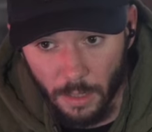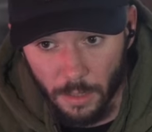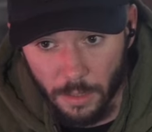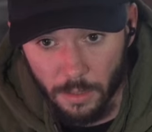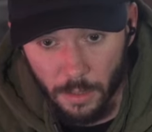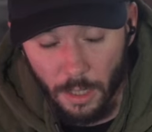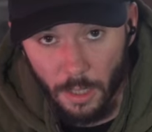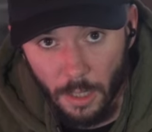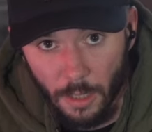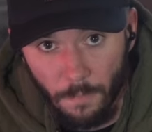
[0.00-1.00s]
in this
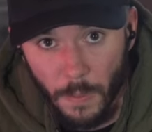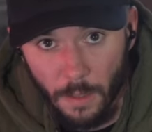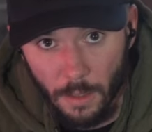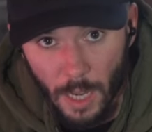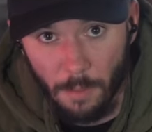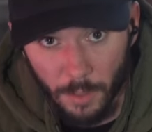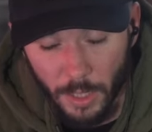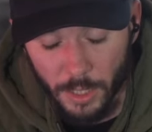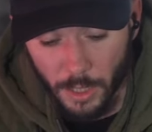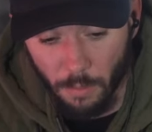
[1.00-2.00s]

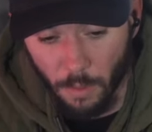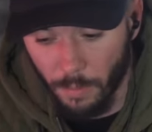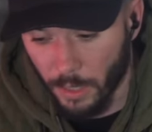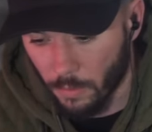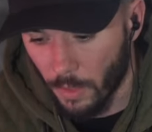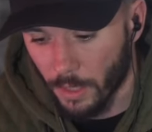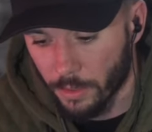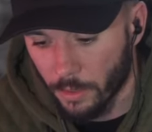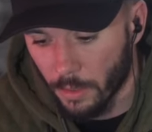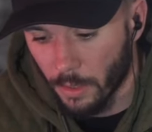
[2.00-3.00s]
compilation that we're about to
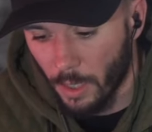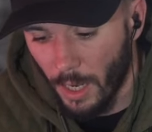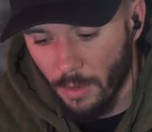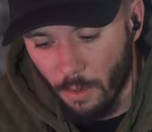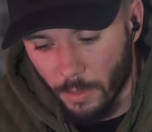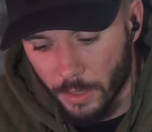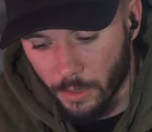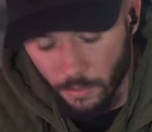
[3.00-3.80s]
watch. I normally